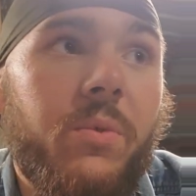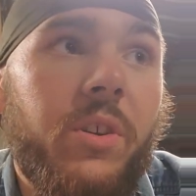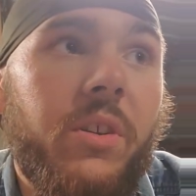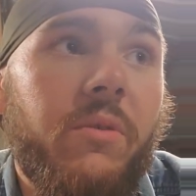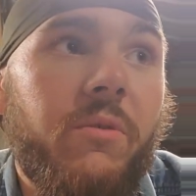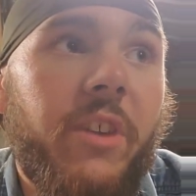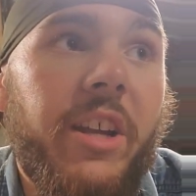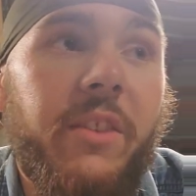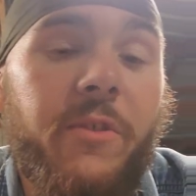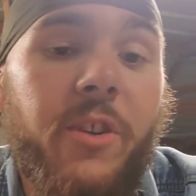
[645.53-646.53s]
We're
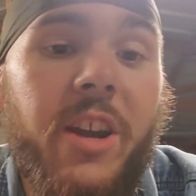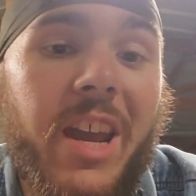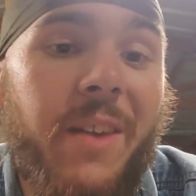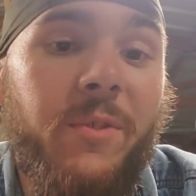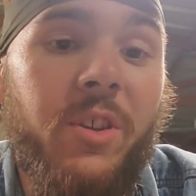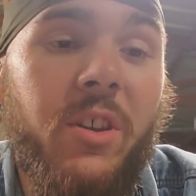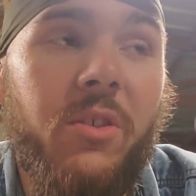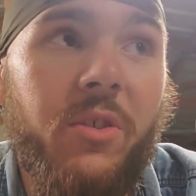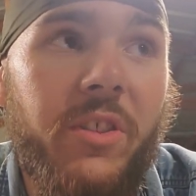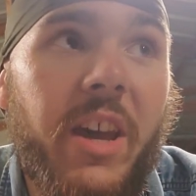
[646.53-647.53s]
rated for a half
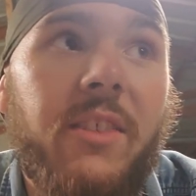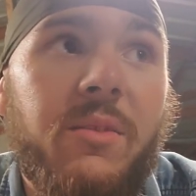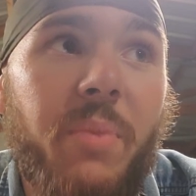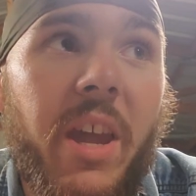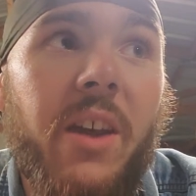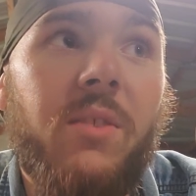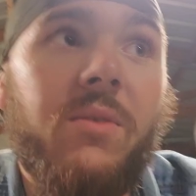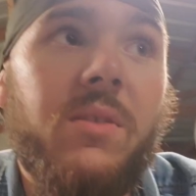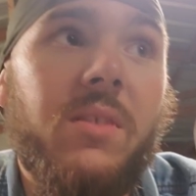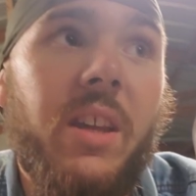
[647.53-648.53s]
ton or 1,000
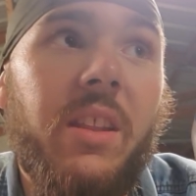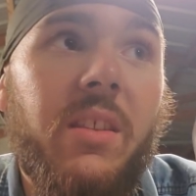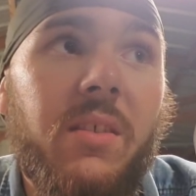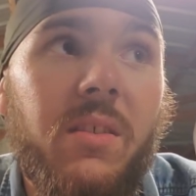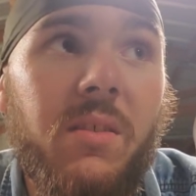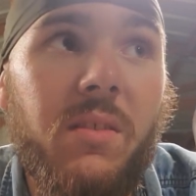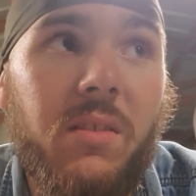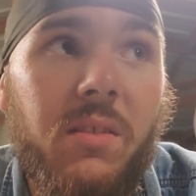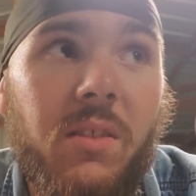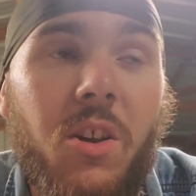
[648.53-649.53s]
pounds at the
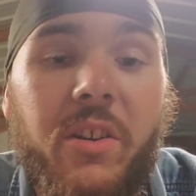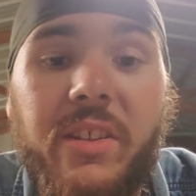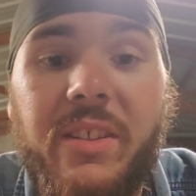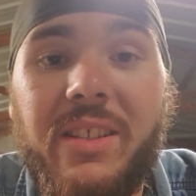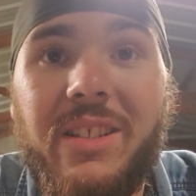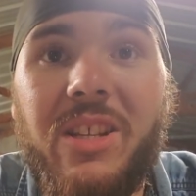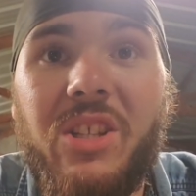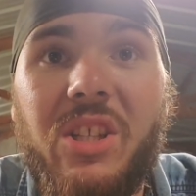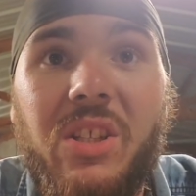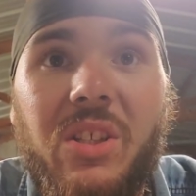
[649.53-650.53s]
longest
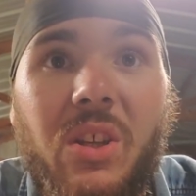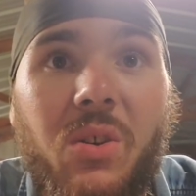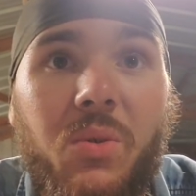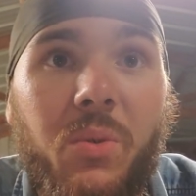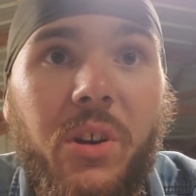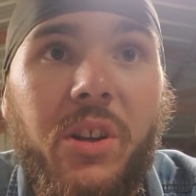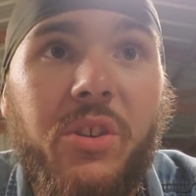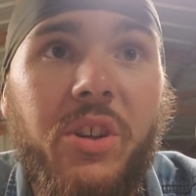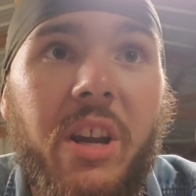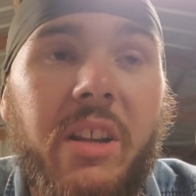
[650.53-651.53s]
extension. So we're going
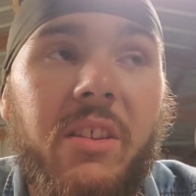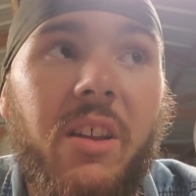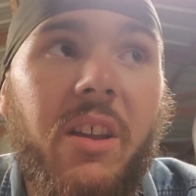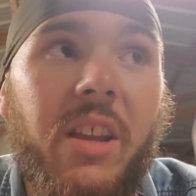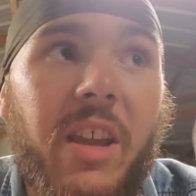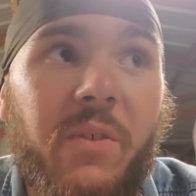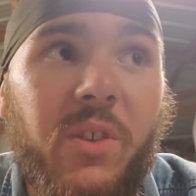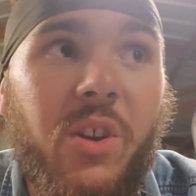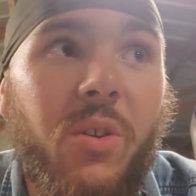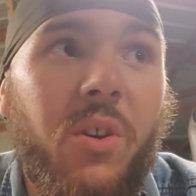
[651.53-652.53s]
to try to not have
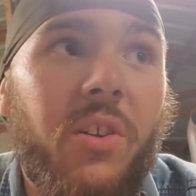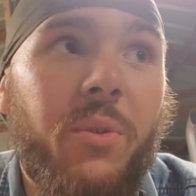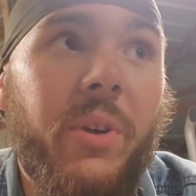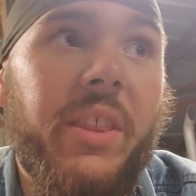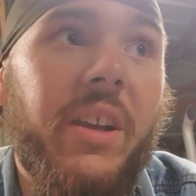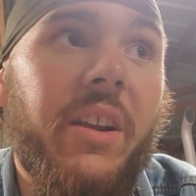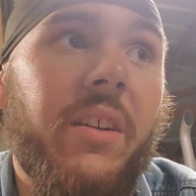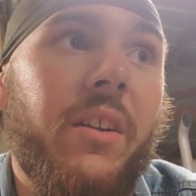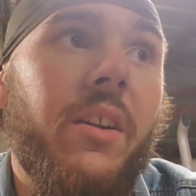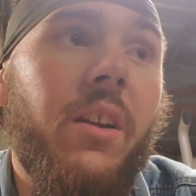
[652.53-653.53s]
to go all the way
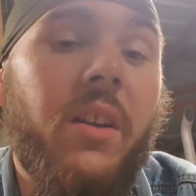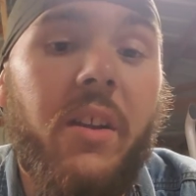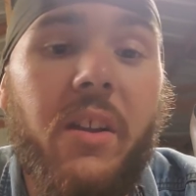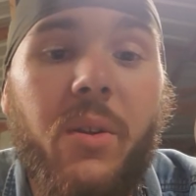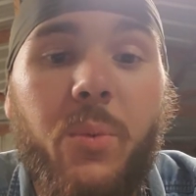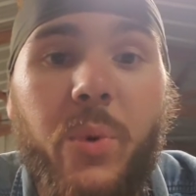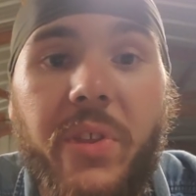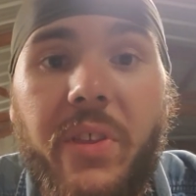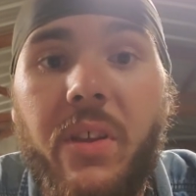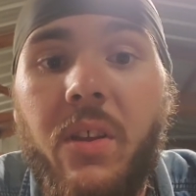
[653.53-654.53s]
there
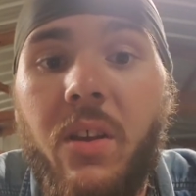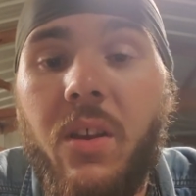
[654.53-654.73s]
with it.